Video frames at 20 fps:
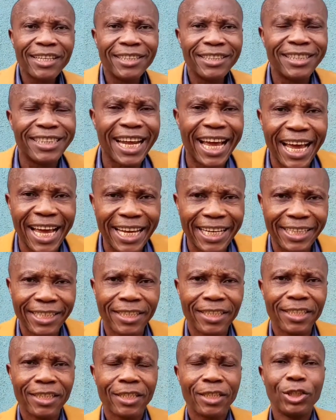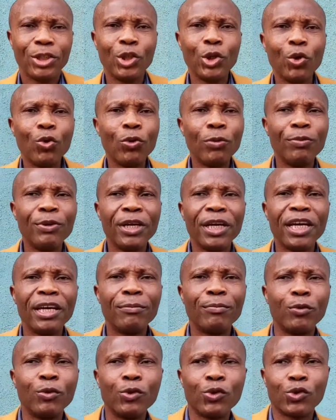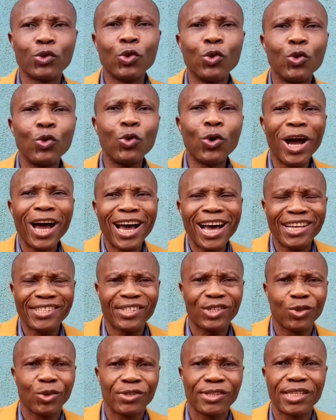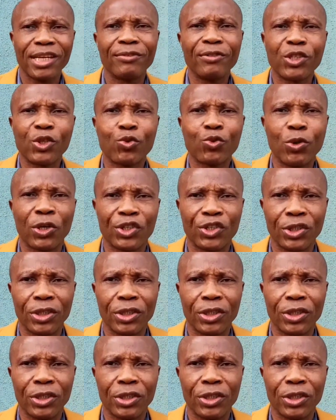then you will be able to ask yourself this question: